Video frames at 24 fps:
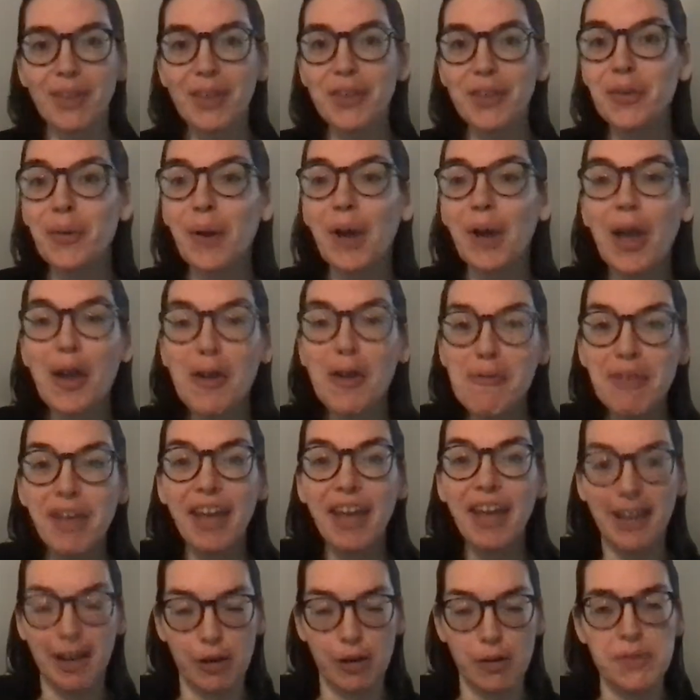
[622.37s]
So I hope that
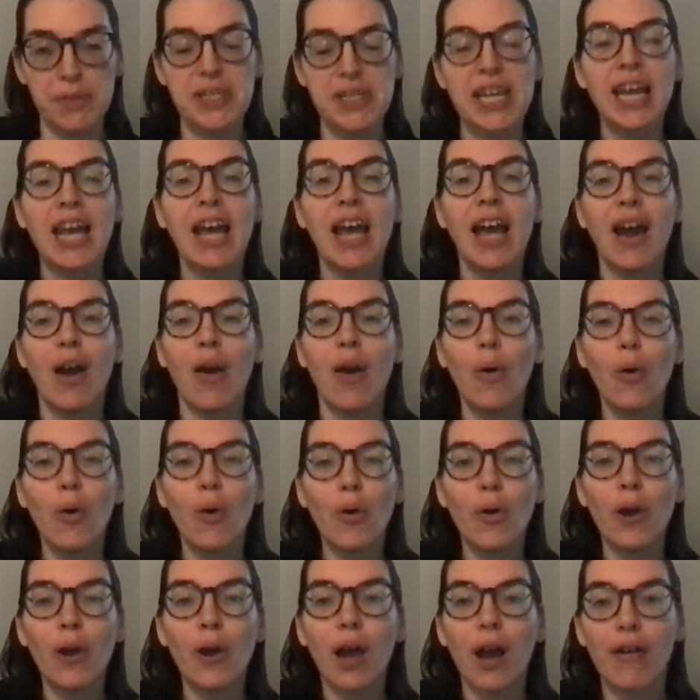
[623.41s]
helped
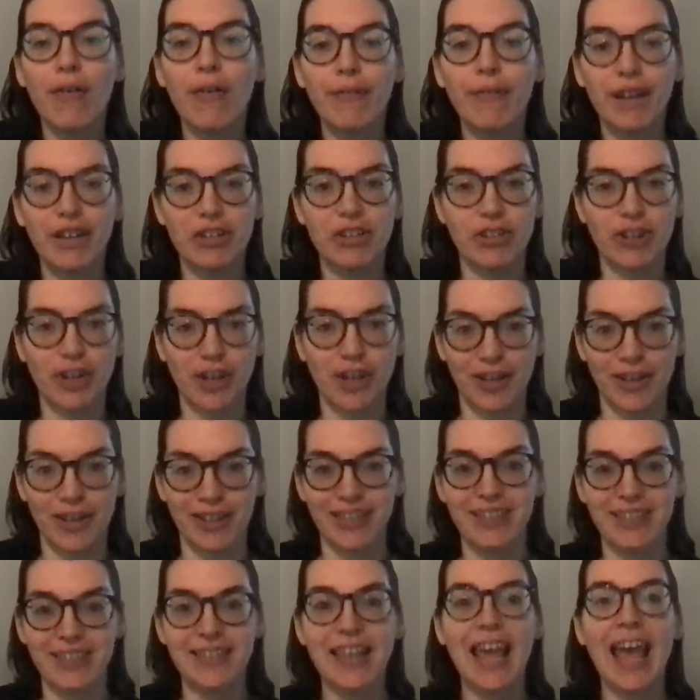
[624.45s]
all our French
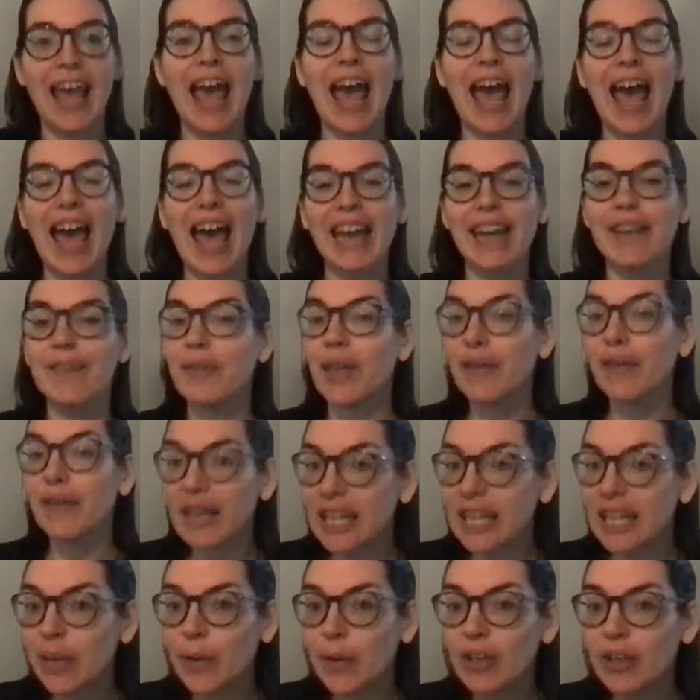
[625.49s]
learners. And if you have
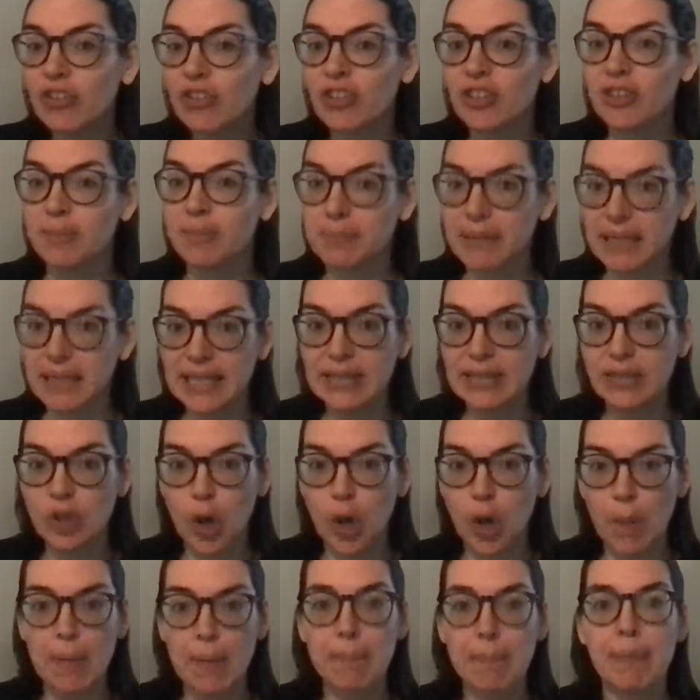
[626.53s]
any questions, please
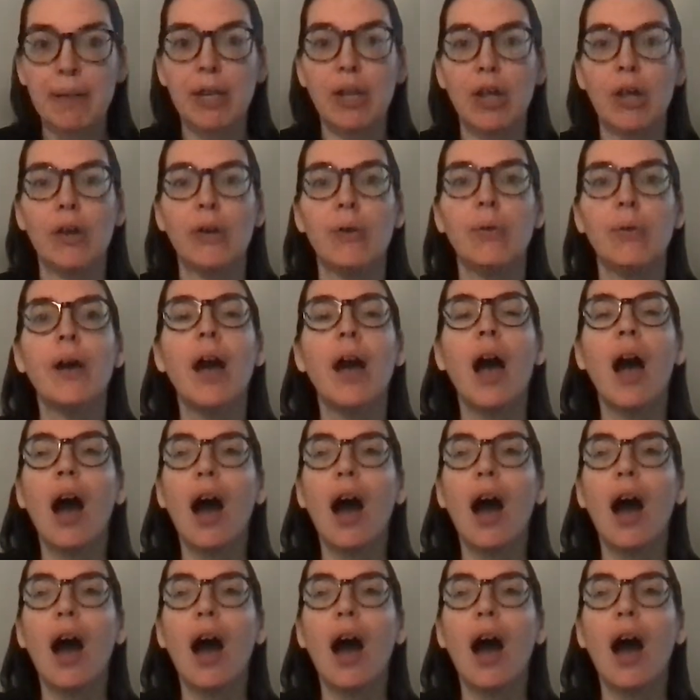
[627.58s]
comment below.